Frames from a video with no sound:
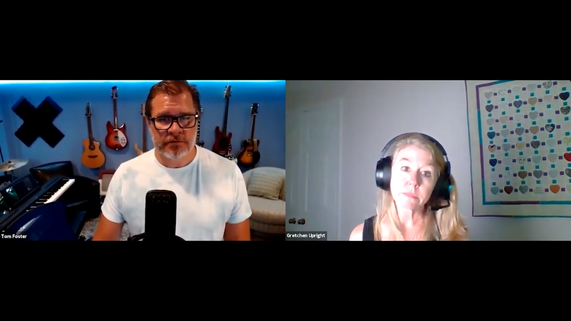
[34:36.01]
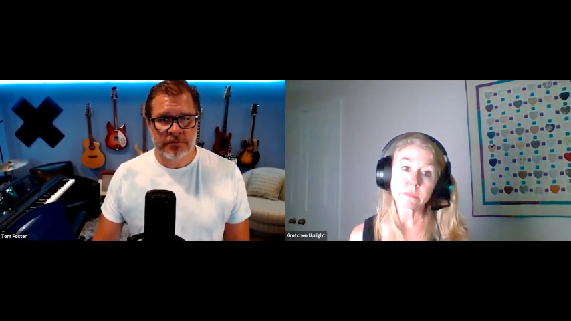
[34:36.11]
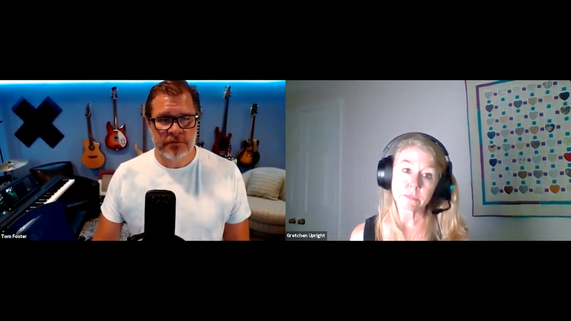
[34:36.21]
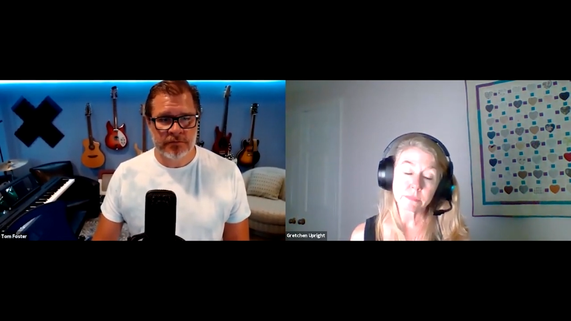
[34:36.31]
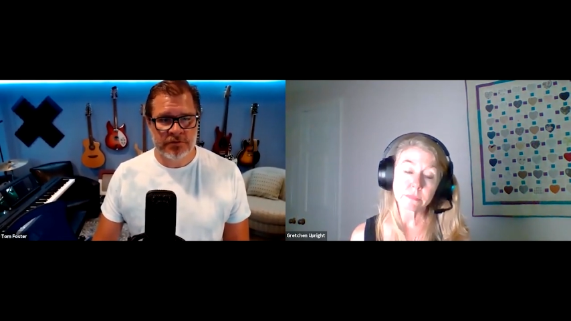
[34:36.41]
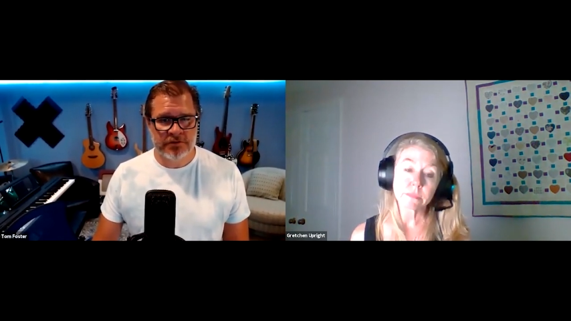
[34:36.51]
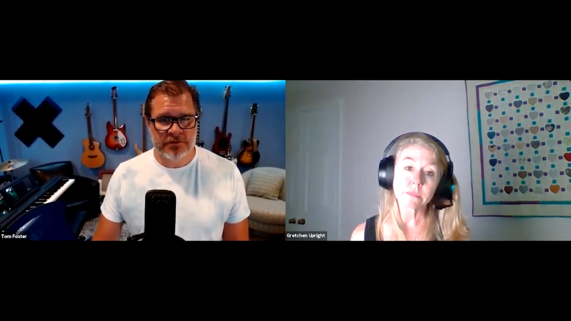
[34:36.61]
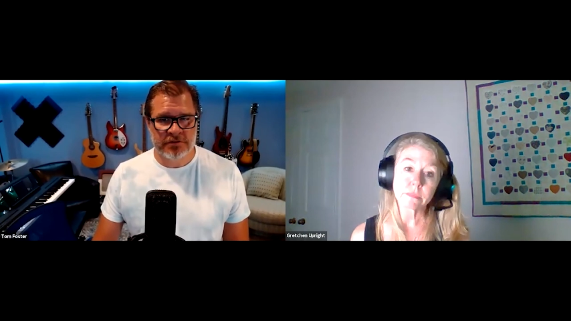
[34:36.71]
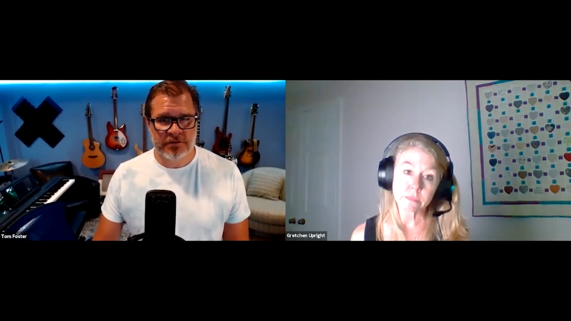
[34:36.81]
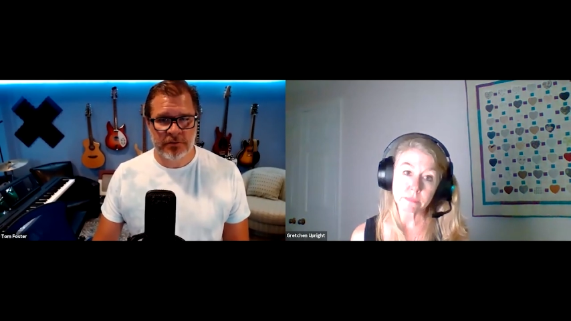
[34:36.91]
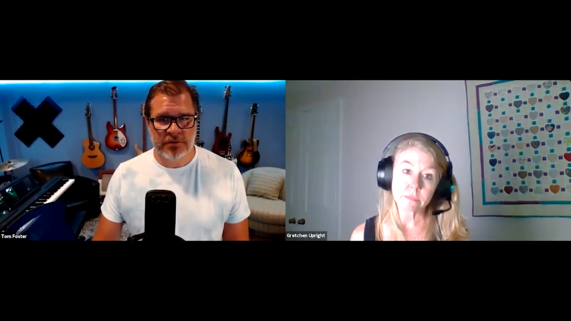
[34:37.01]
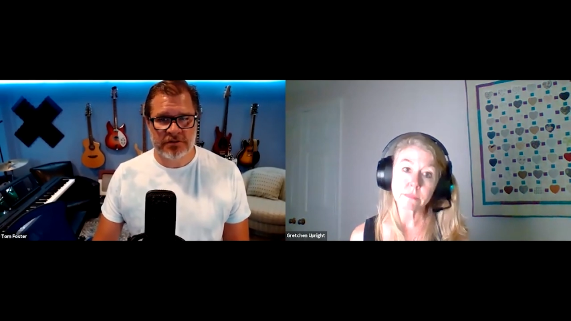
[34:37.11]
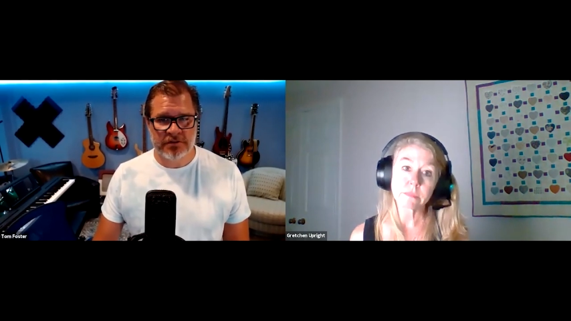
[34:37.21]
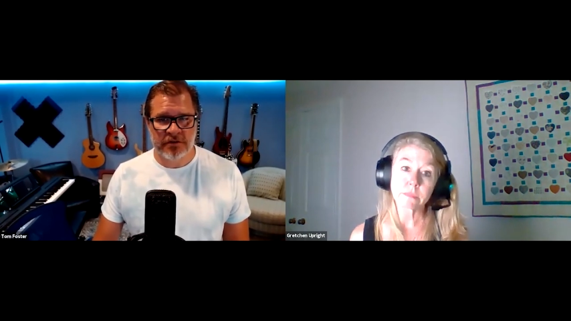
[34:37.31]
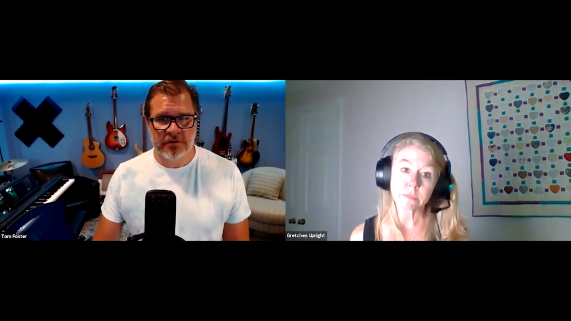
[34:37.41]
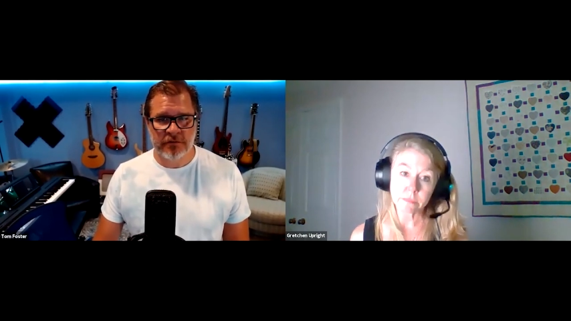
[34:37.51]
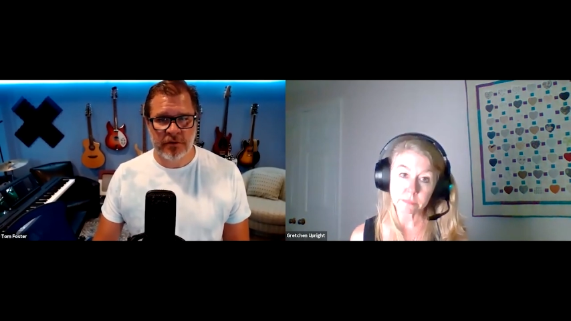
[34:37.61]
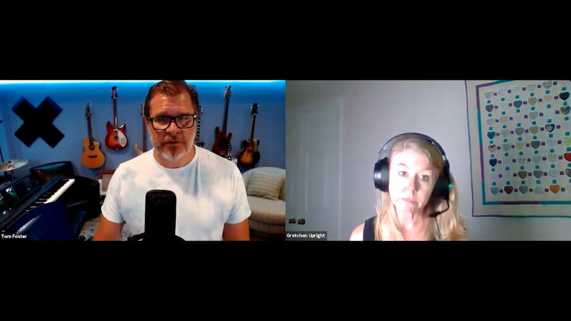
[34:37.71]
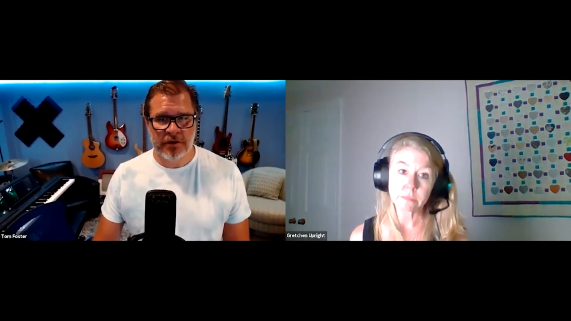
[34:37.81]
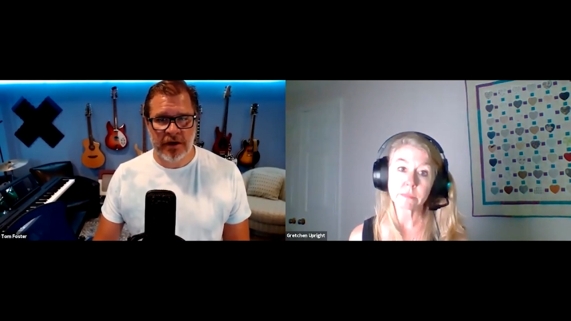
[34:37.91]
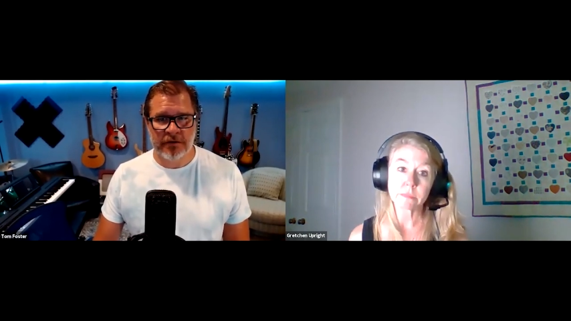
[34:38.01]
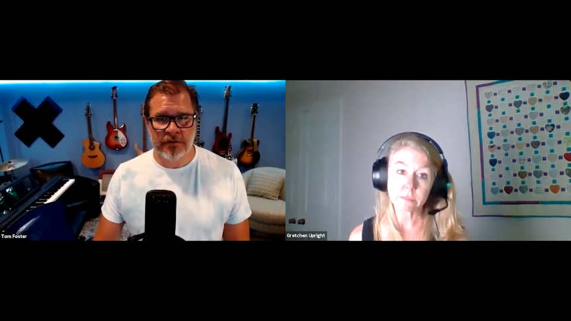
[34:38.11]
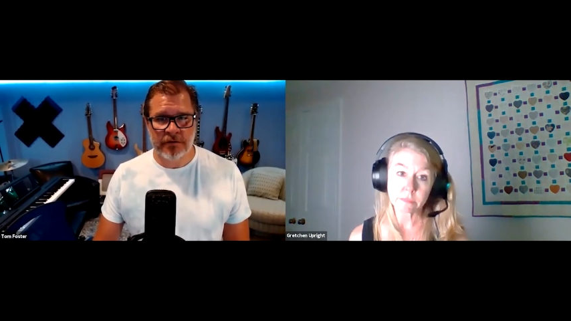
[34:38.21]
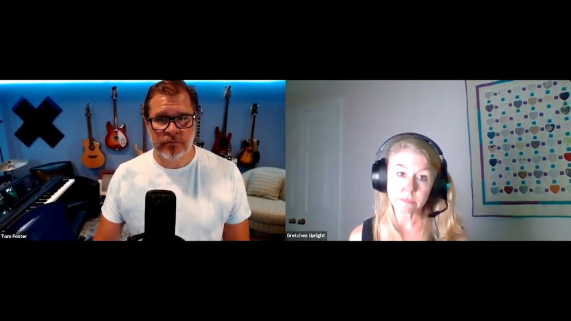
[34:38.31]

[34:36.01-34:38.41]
Speaker 1: It was just so easy to throw together.